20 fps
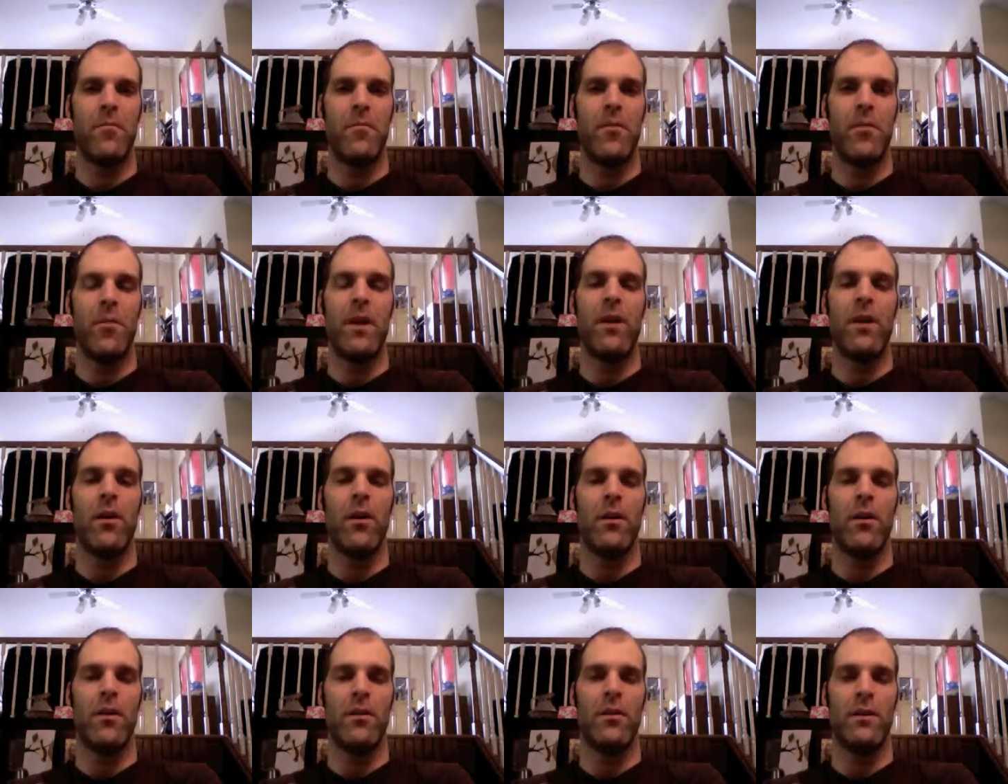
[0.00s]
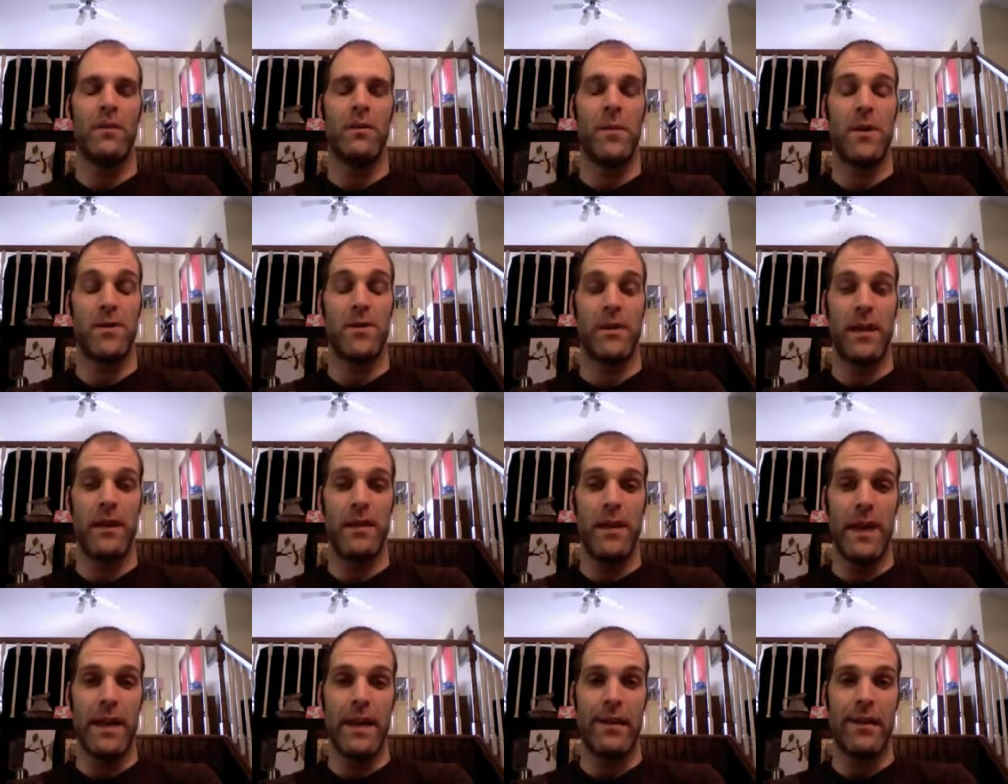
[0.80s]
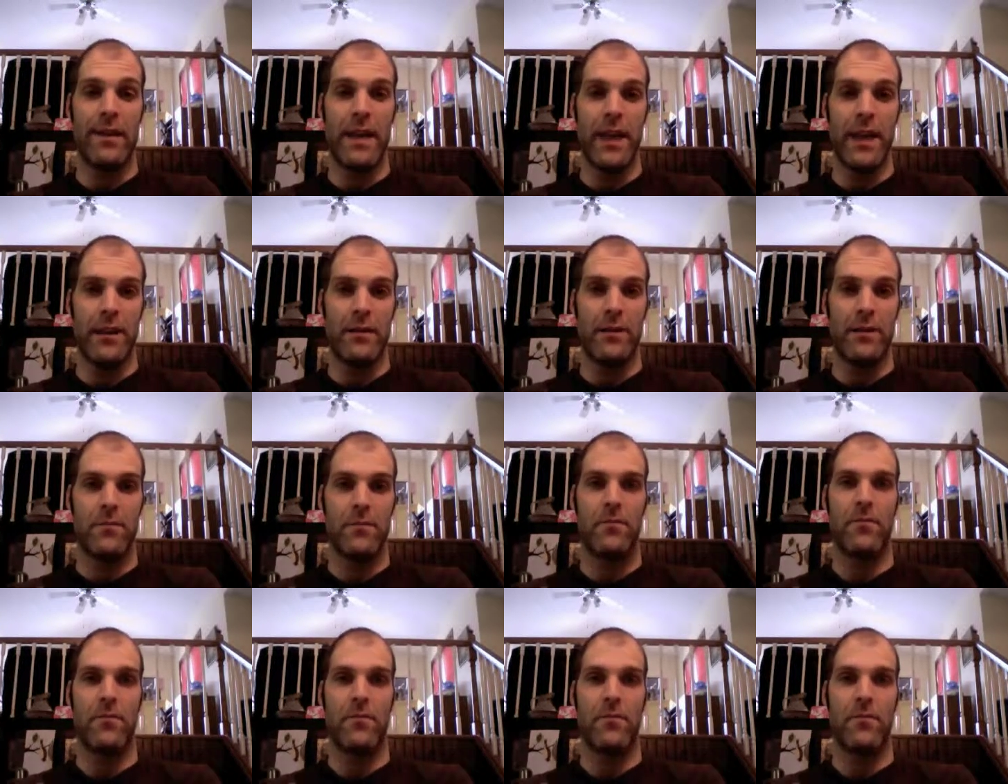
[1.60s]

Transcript: we all, especially on the internet,